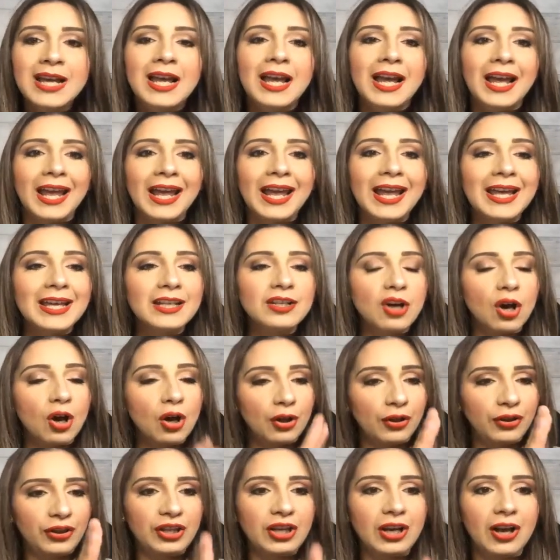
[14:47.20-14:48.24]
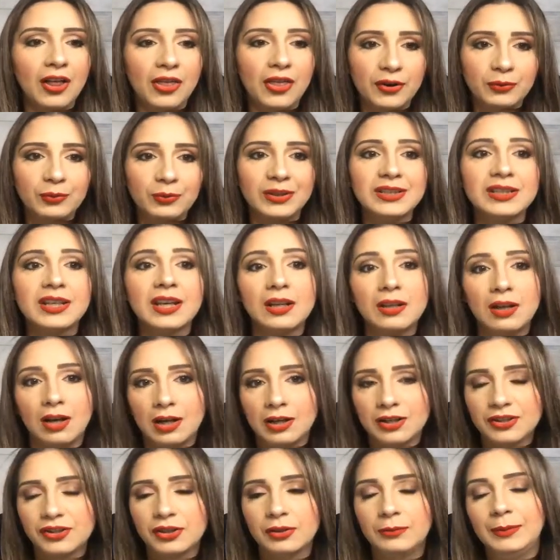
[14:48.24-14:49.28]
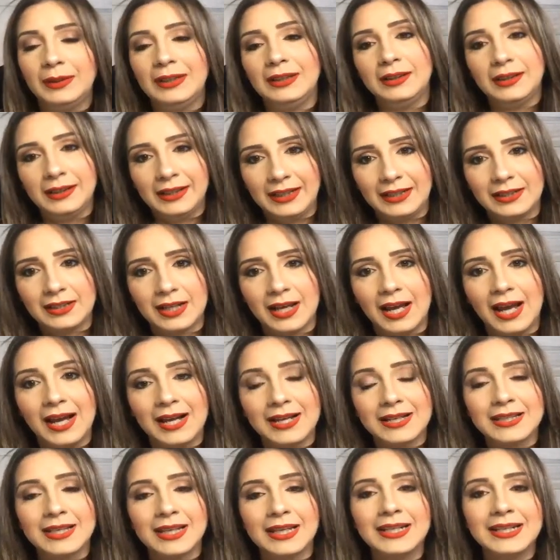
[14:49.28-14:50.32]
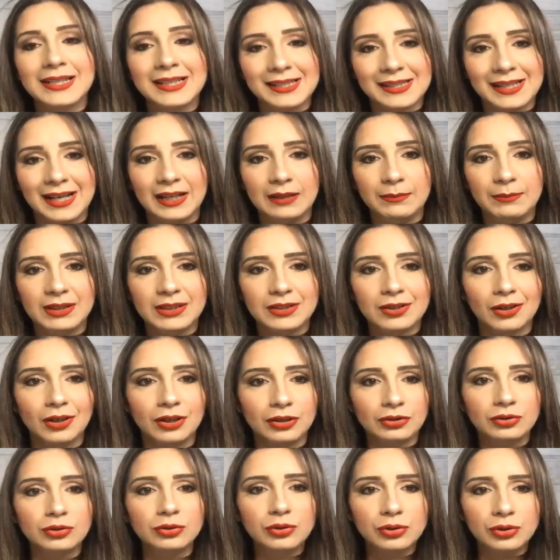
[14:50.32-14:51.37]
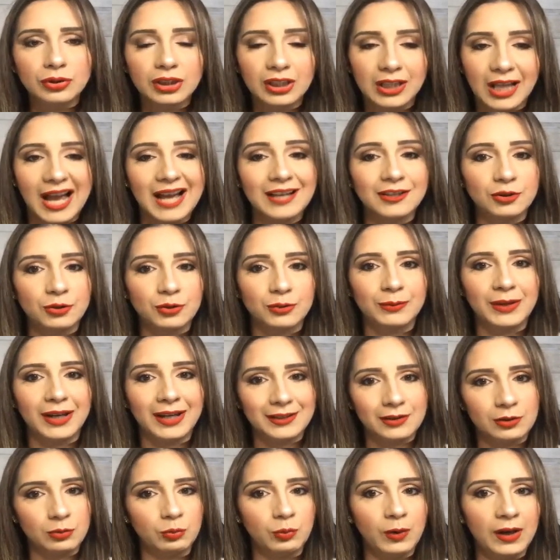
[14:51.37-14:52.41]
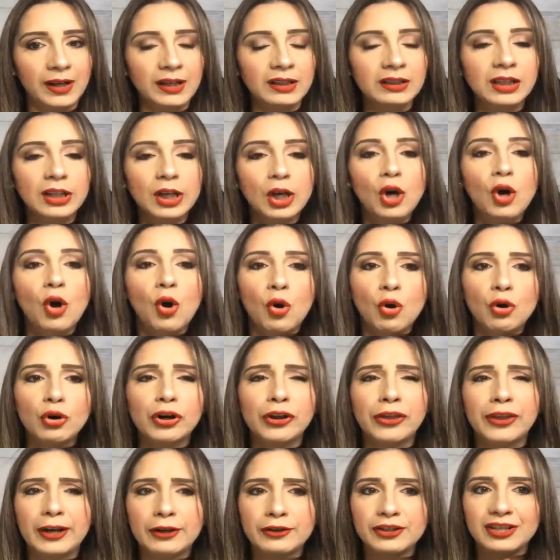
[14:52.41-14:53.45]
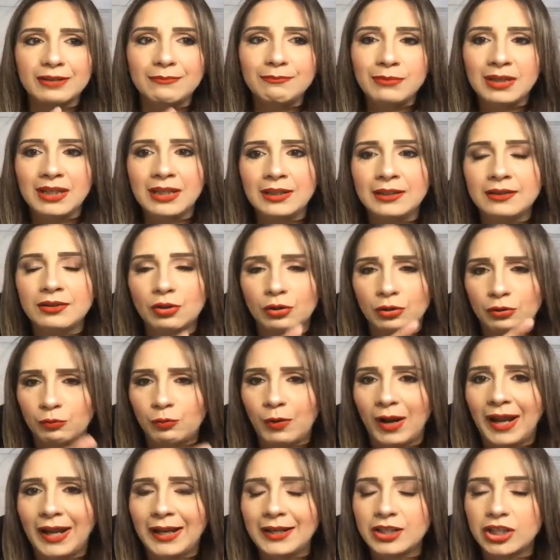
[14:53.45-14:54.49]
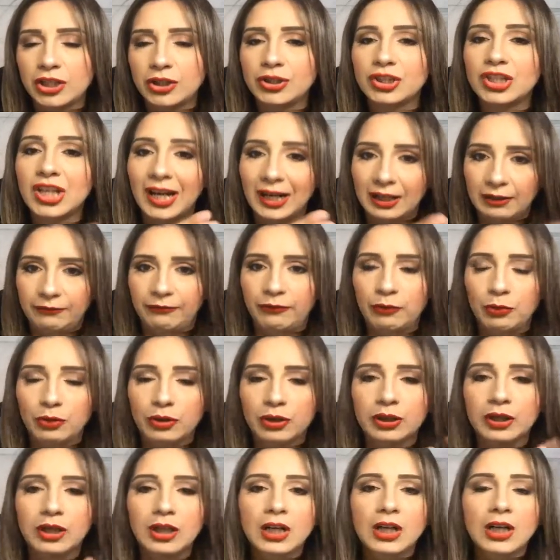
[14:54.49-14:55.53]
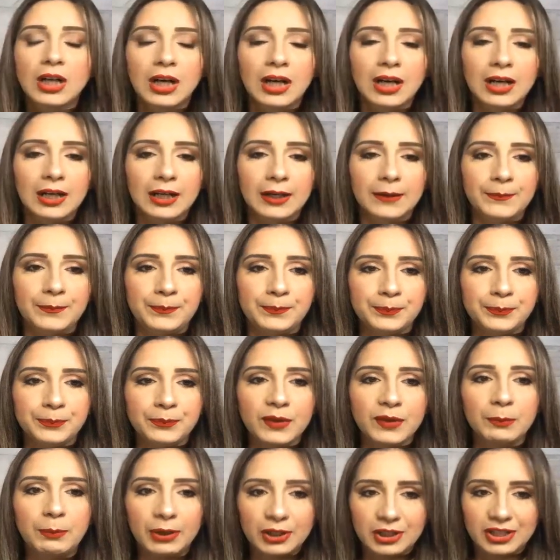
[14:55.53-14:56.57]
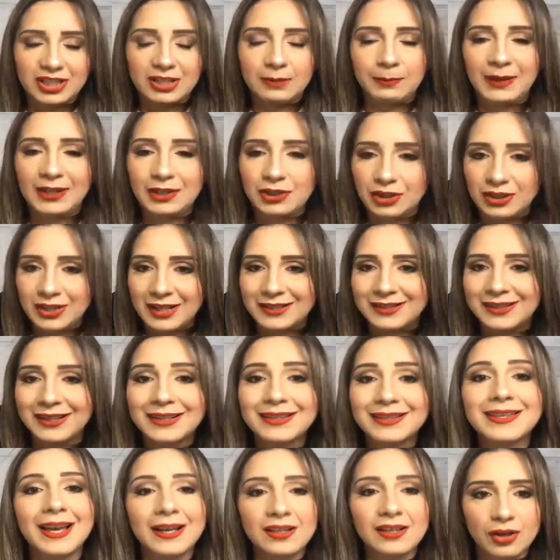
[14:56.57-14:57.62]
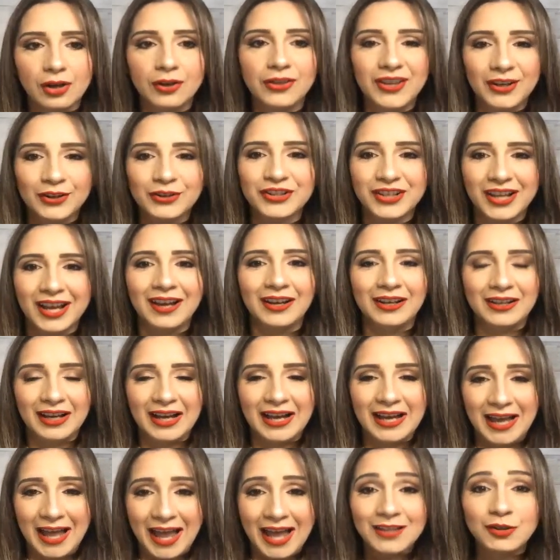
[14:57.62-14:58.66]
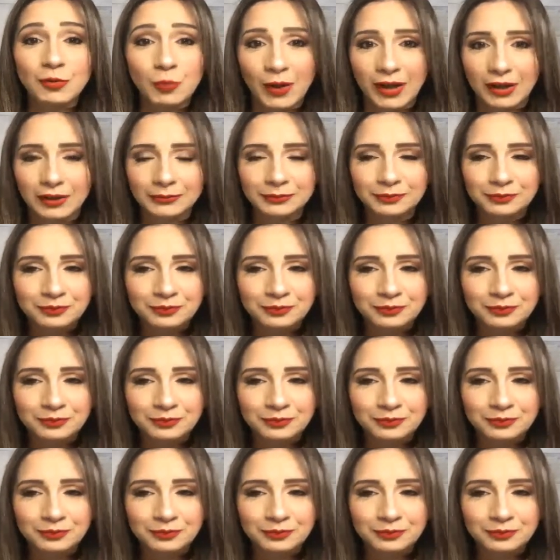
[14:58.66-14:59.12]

And all the other ones can also be linked as an assignment on Google Classroom as well. Or there's a means or way to check for participation and success on theirs as well.